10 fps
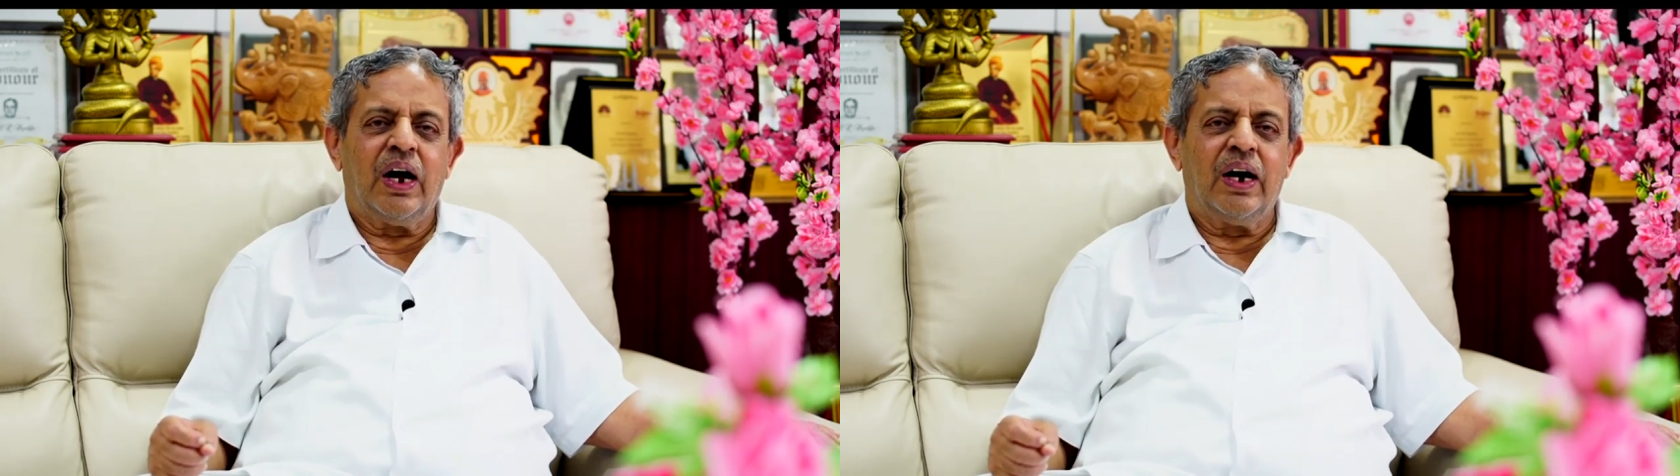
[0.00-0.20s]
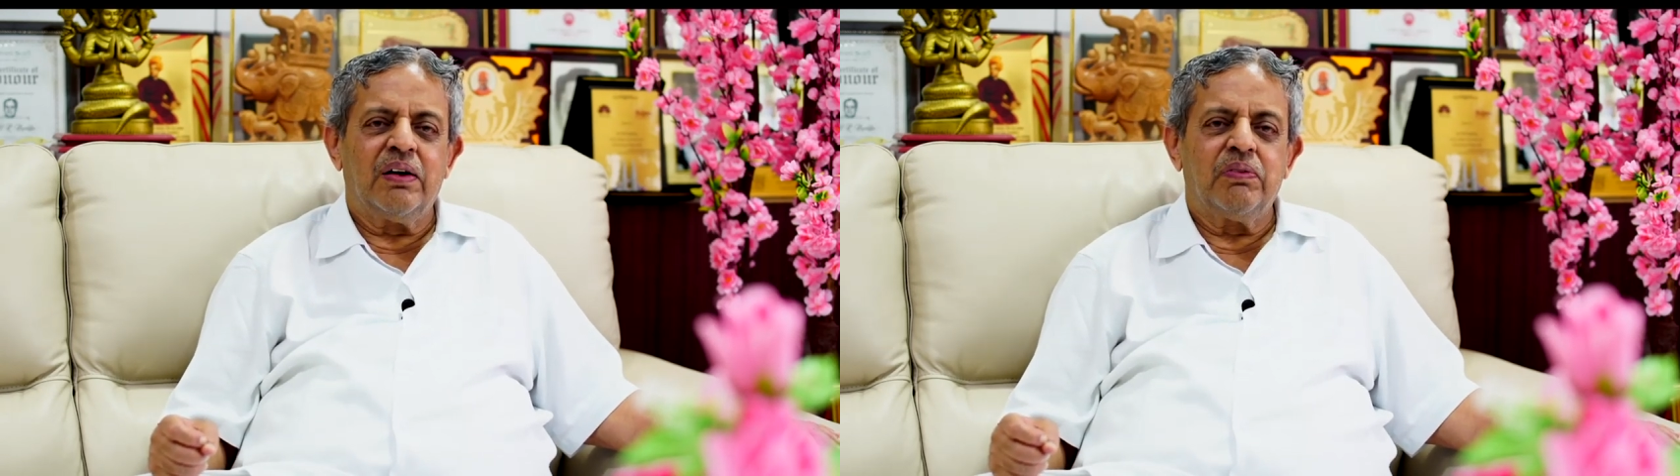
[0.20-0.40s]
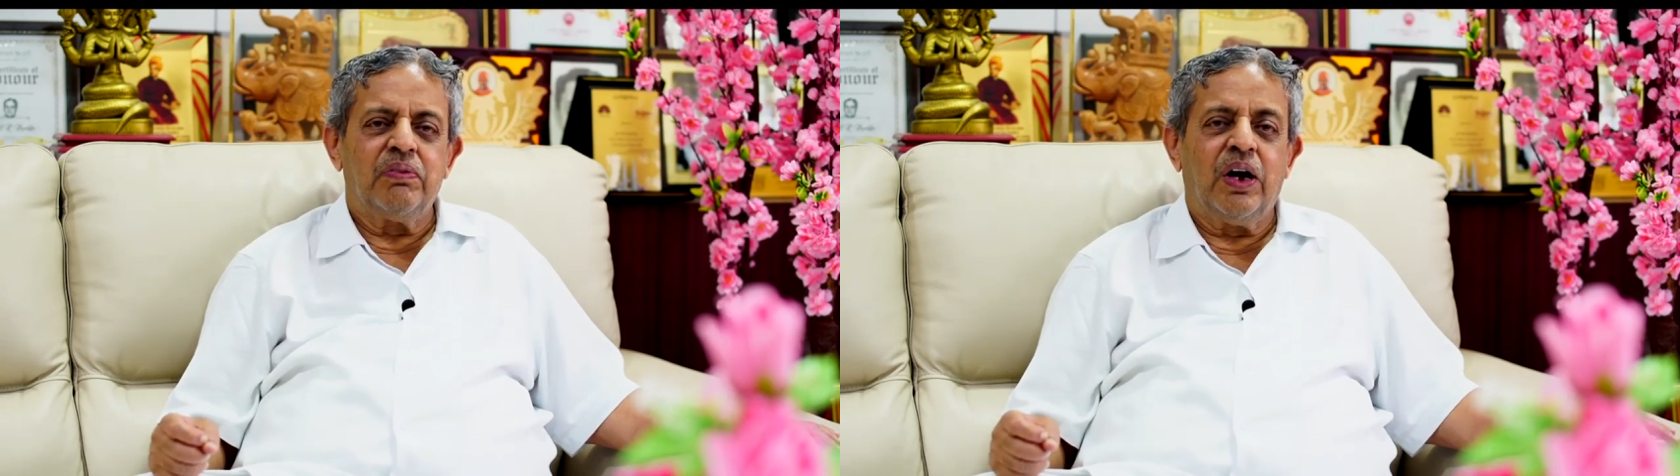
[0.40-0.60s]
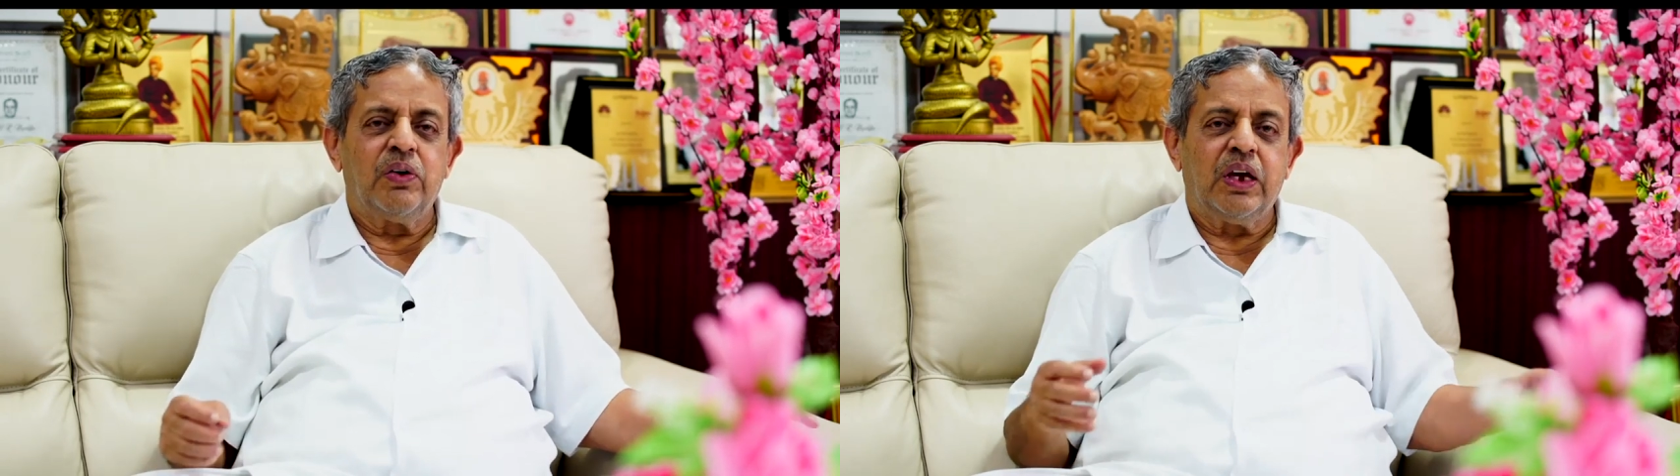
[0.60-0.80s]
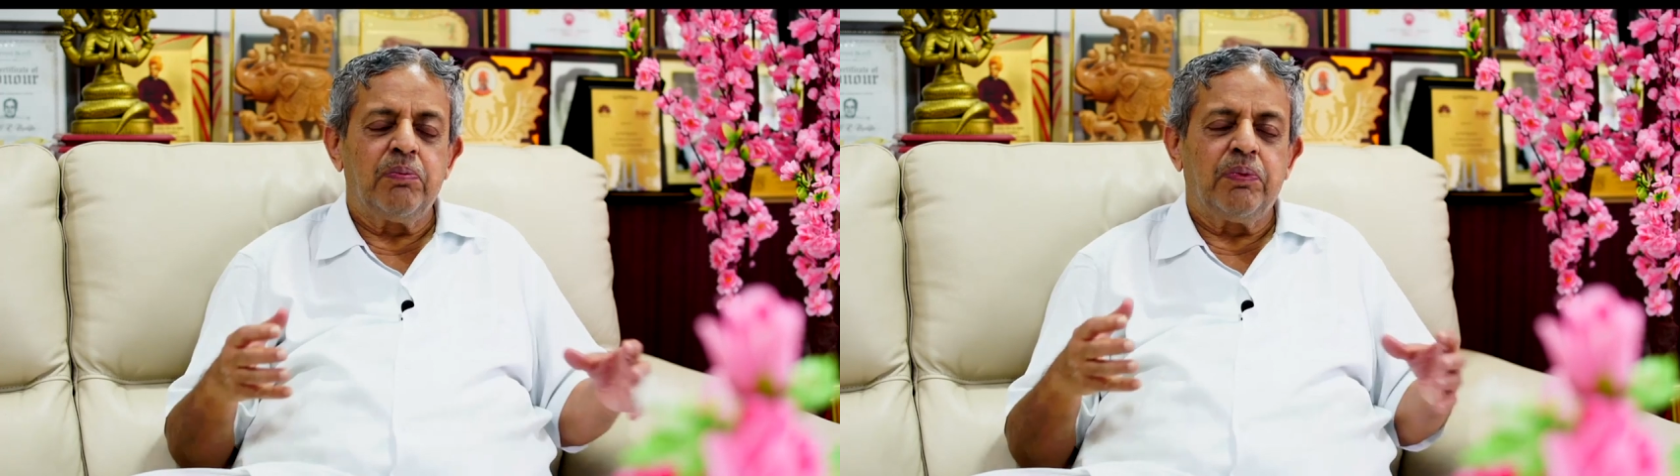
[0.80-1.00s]
And we
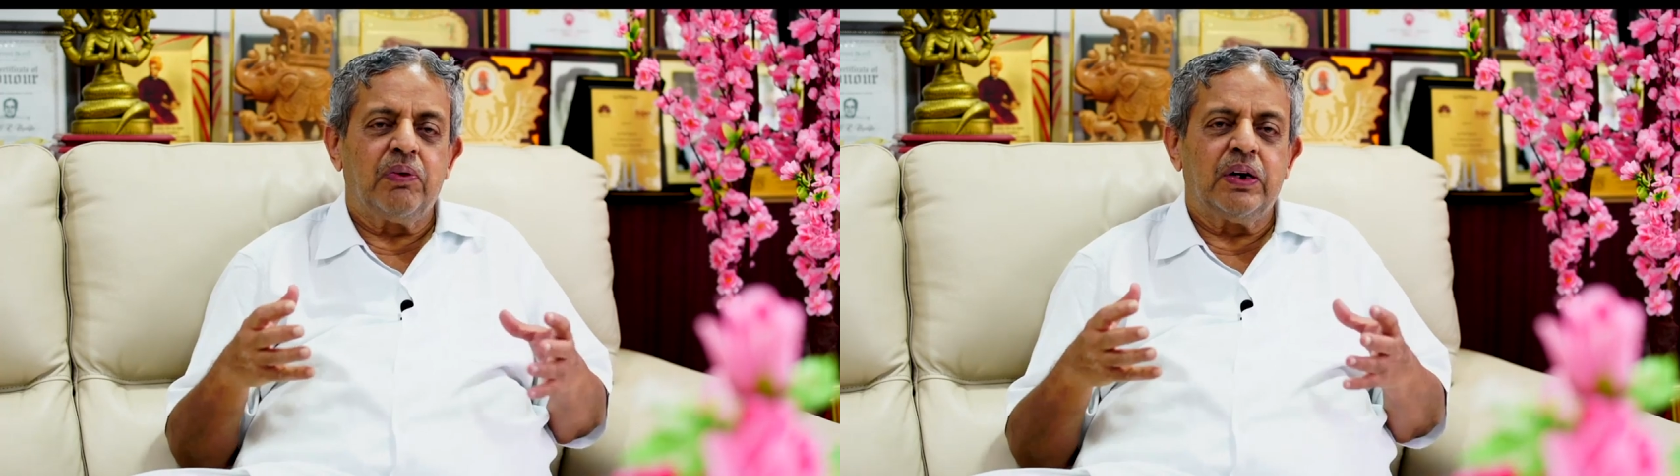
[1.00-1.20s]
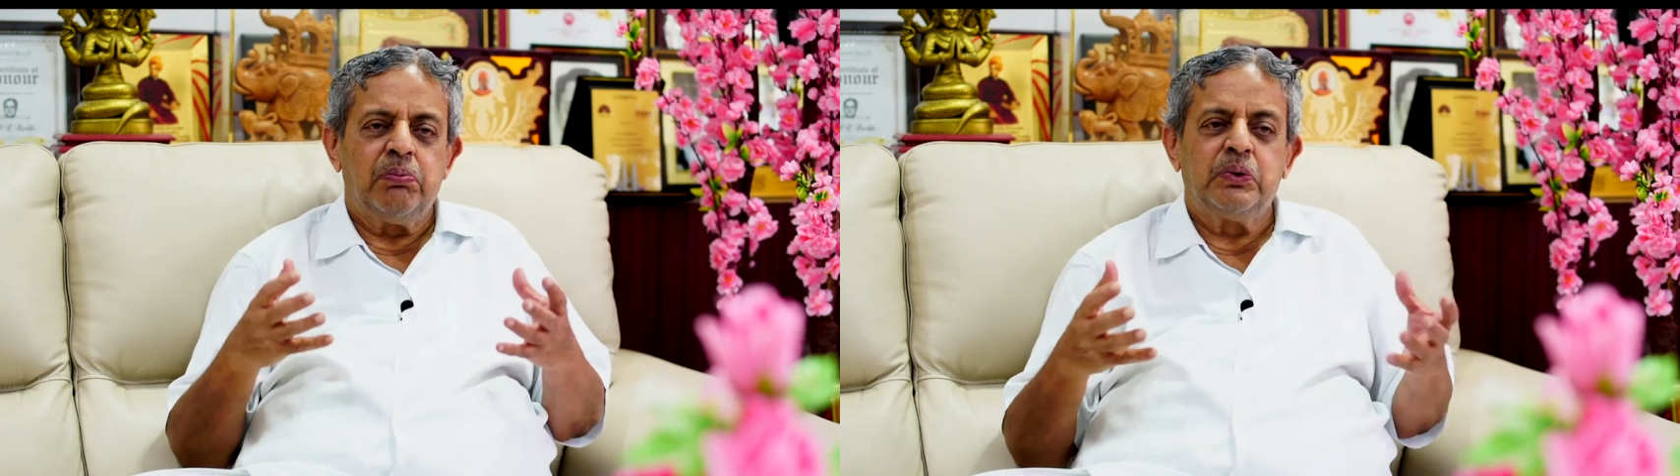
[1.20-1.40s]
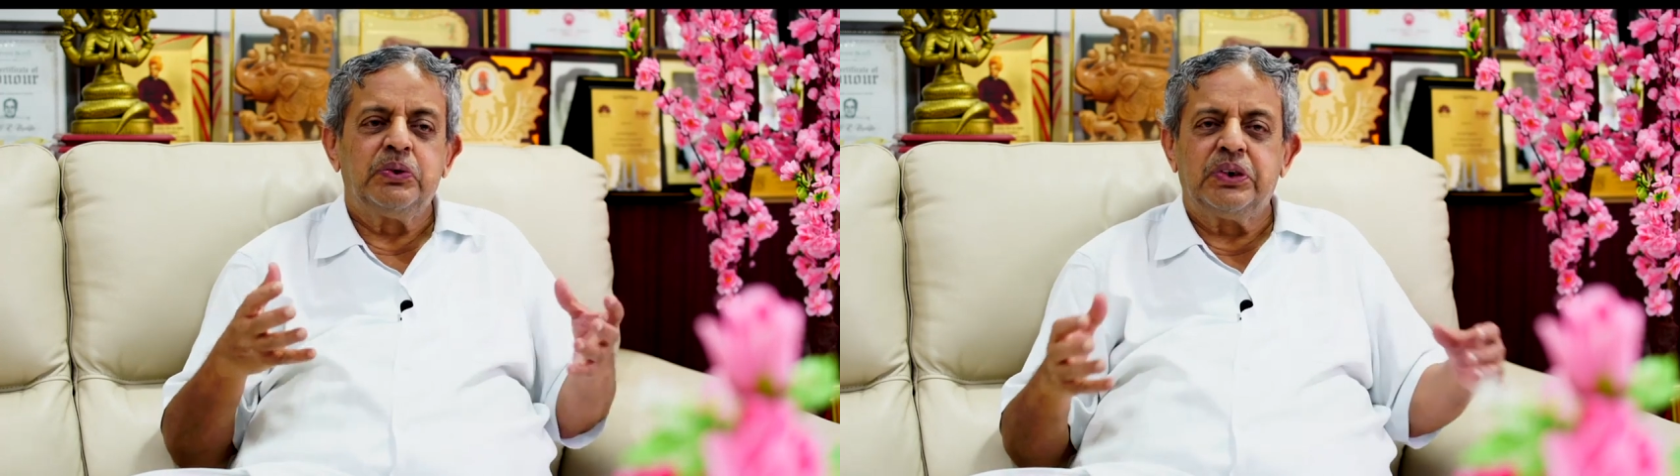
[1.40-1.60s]
have to keep our immune